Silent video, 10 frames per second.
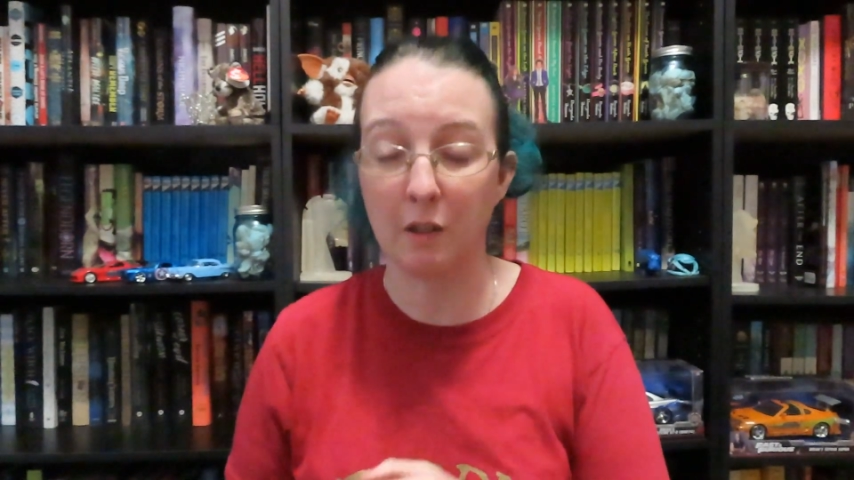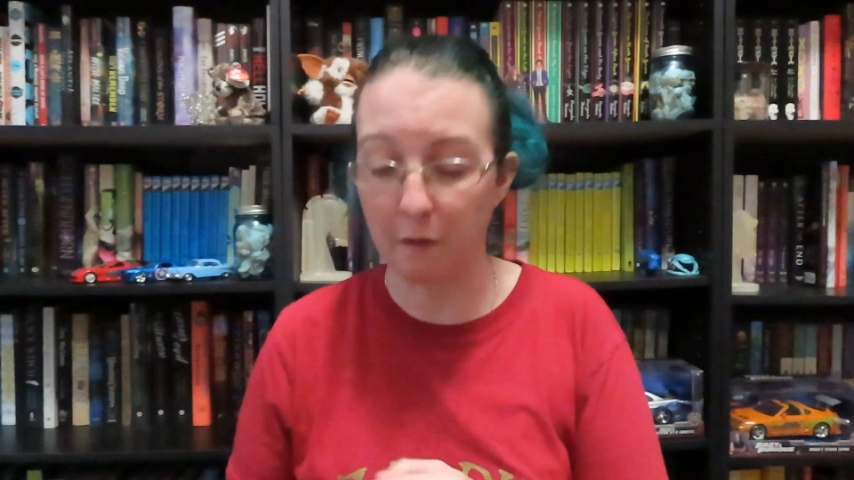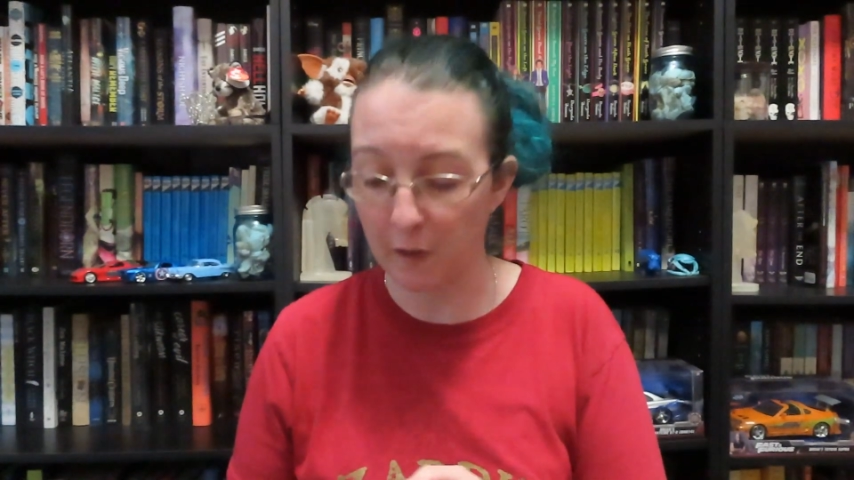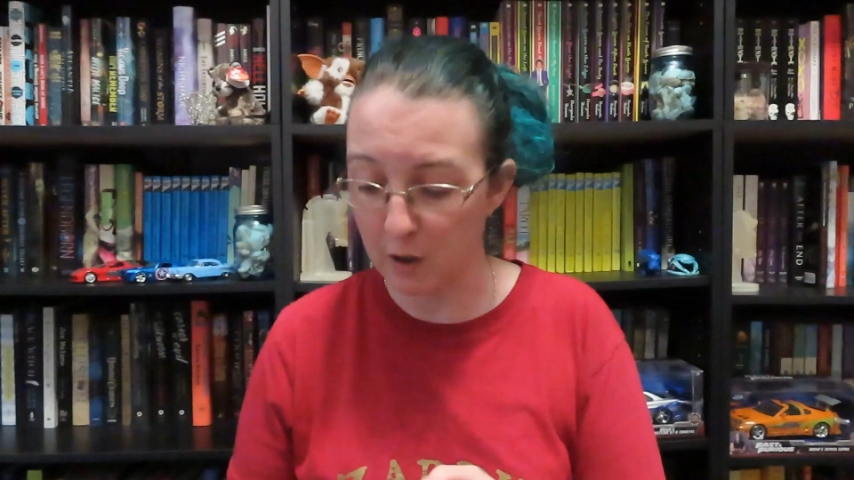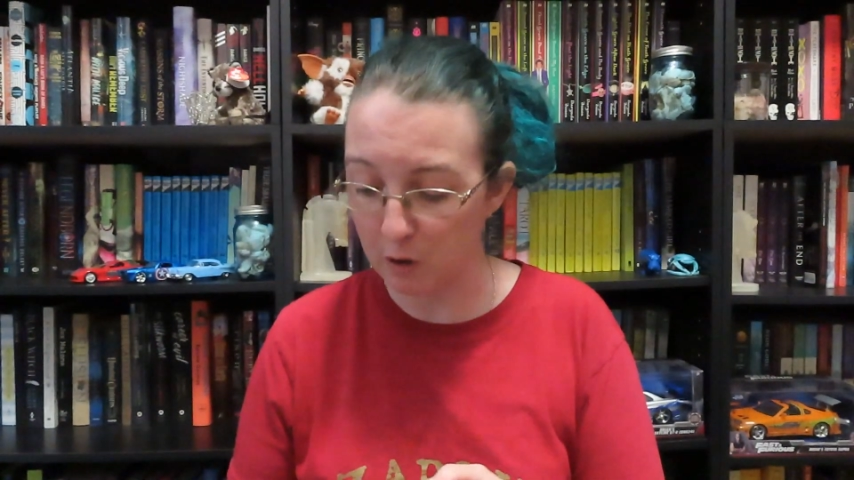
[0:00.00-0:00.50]
the
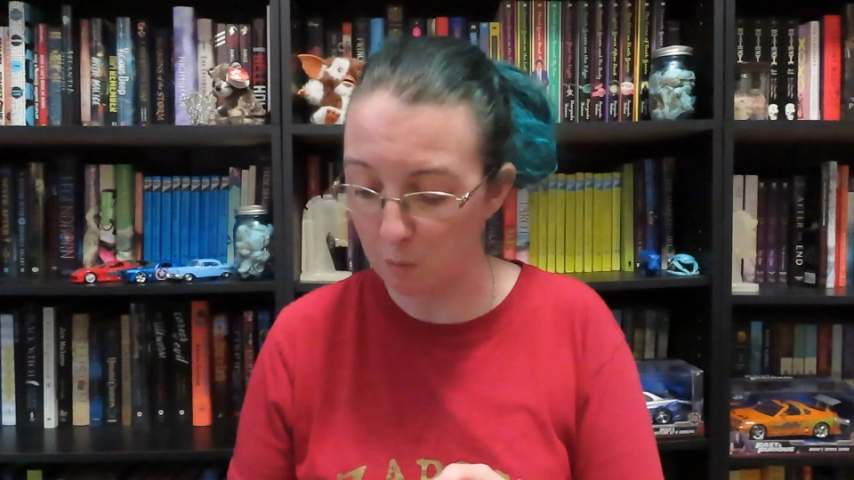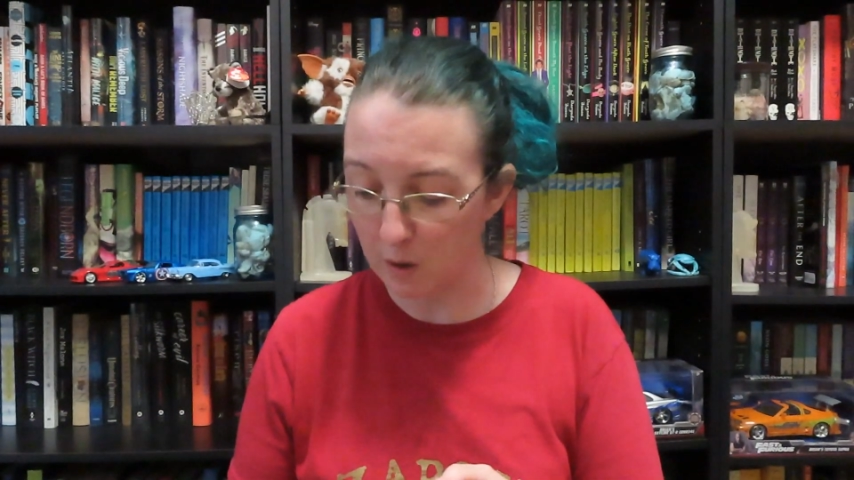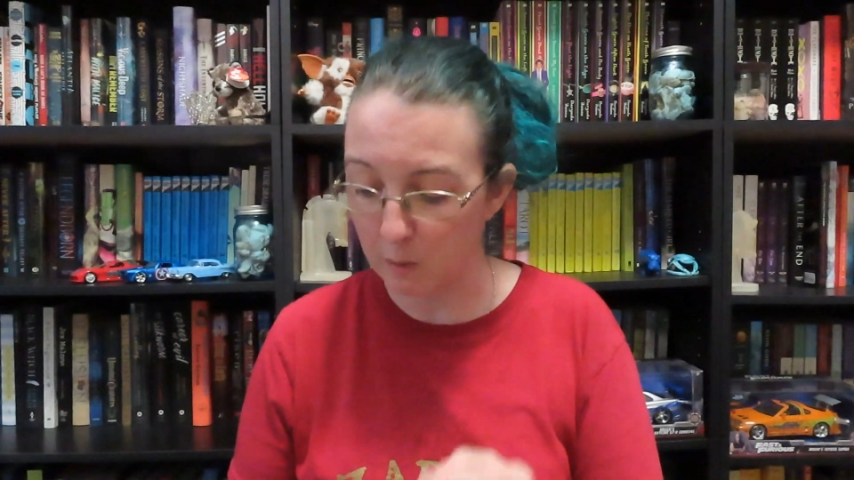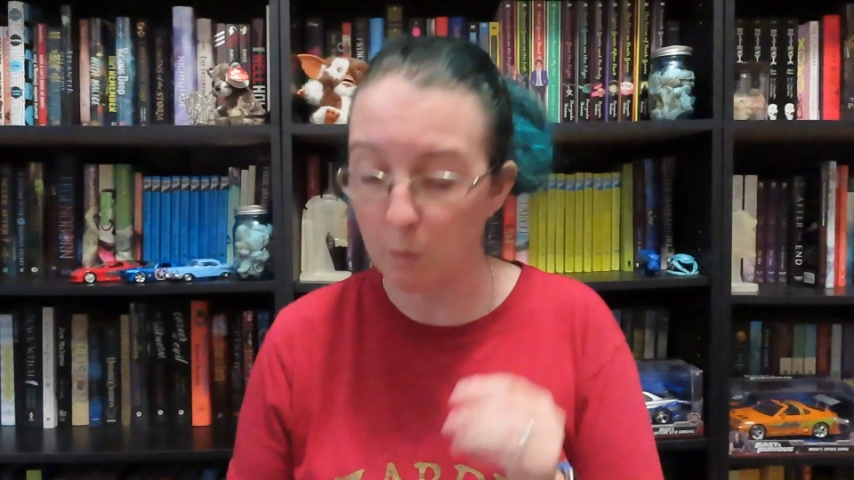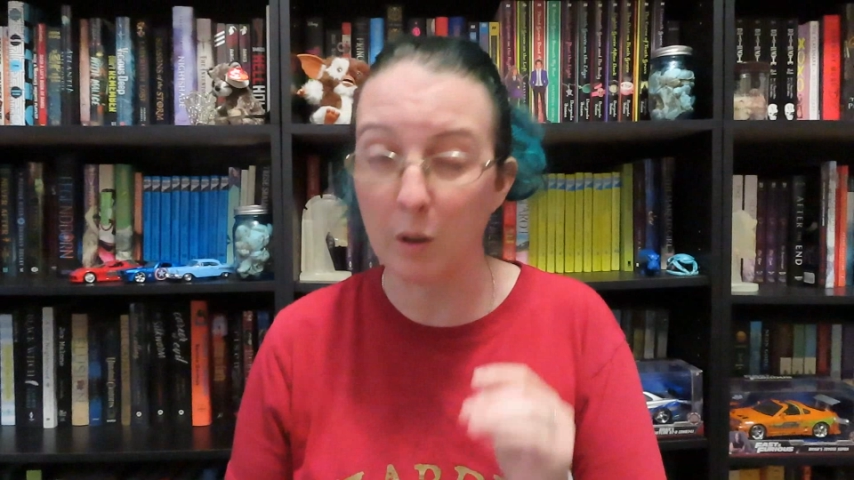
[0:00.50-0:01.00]
first
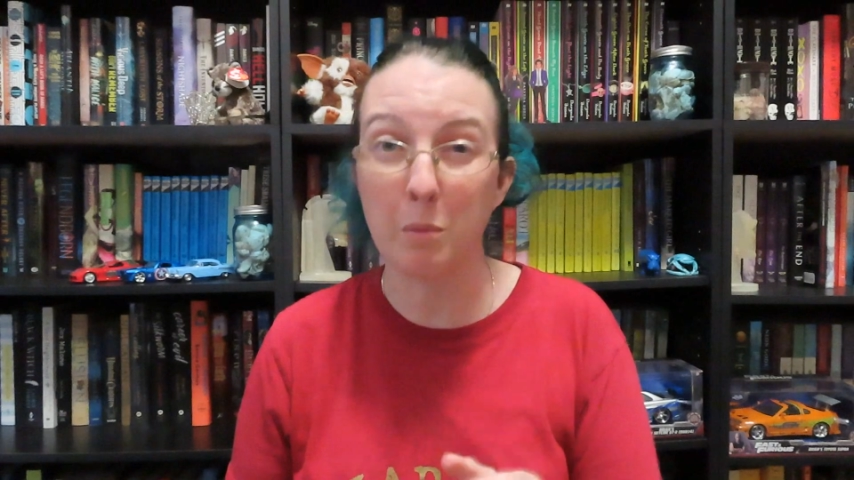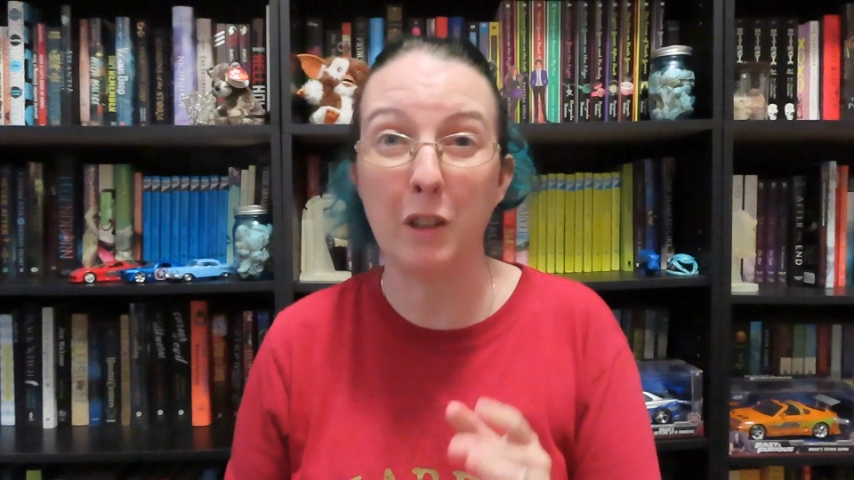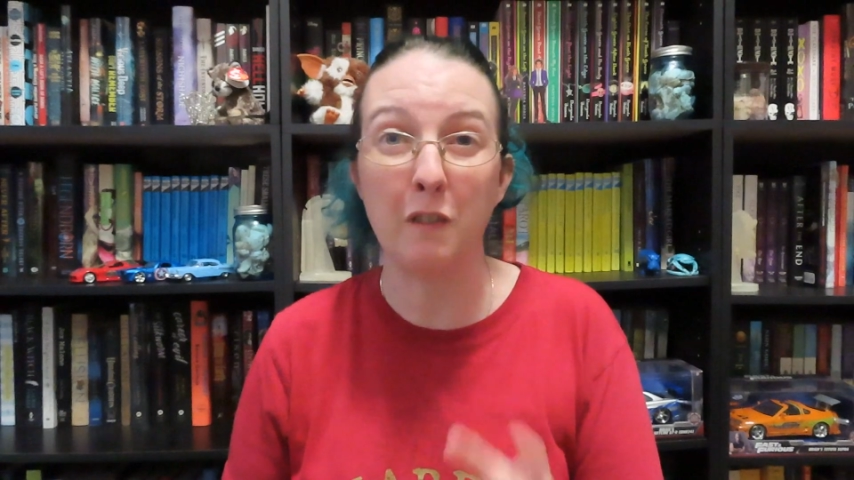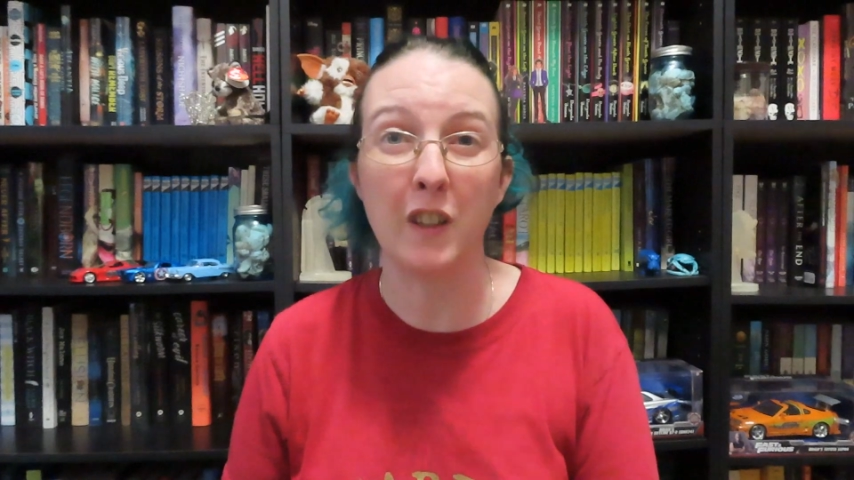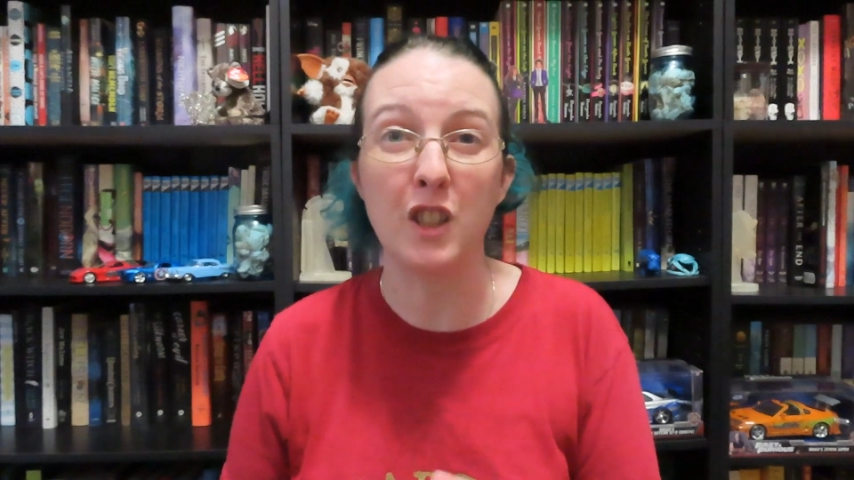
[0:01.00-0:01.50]
one will
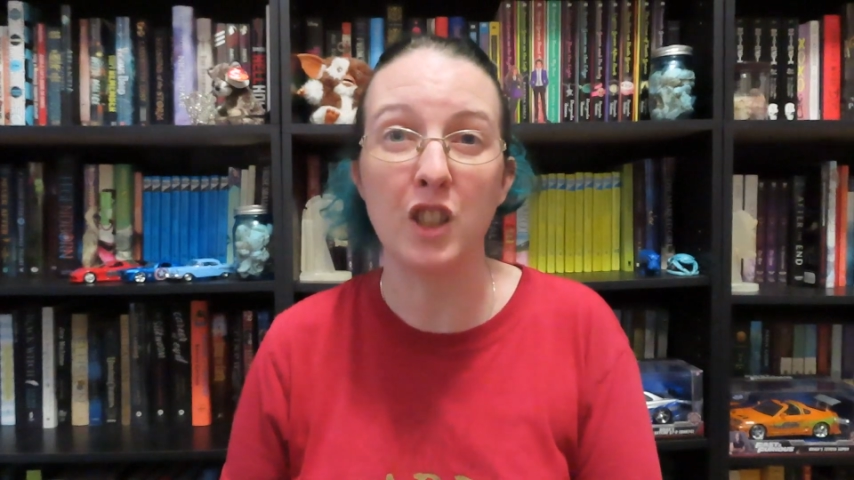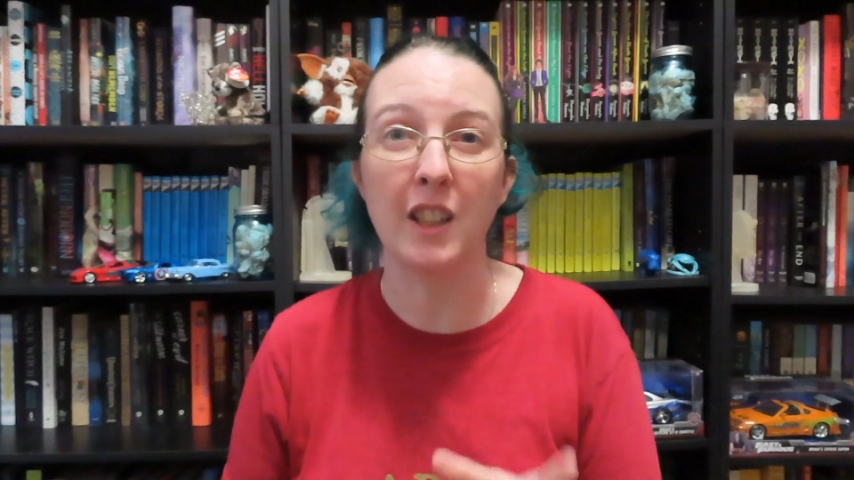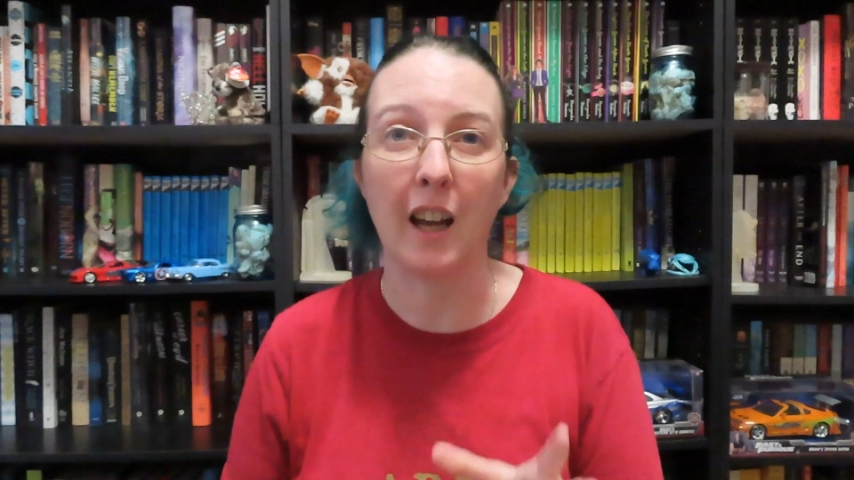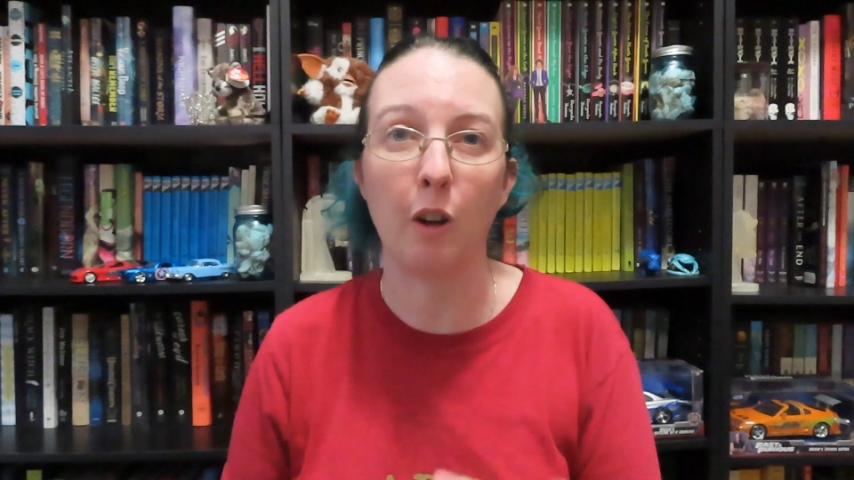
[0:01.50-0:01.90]
be finishing